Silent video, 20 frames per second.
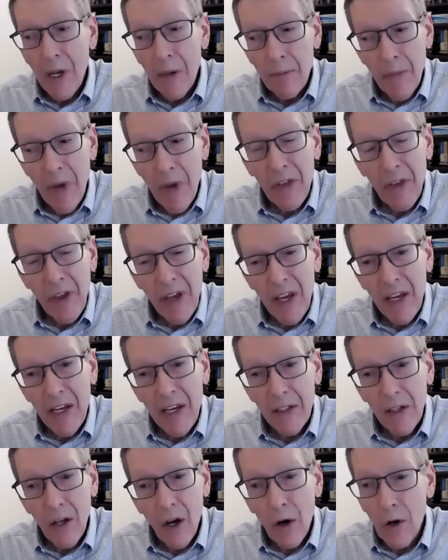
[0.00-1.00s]

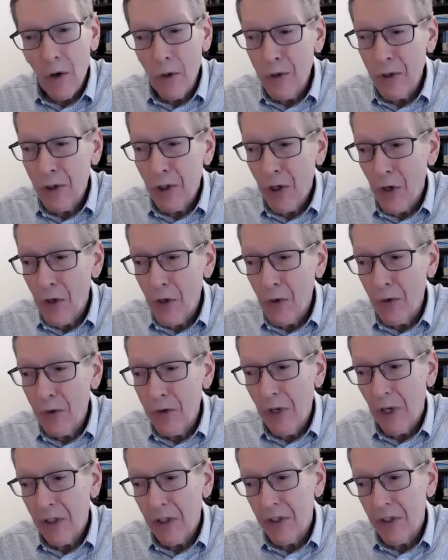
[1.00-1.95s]
methane, ozone,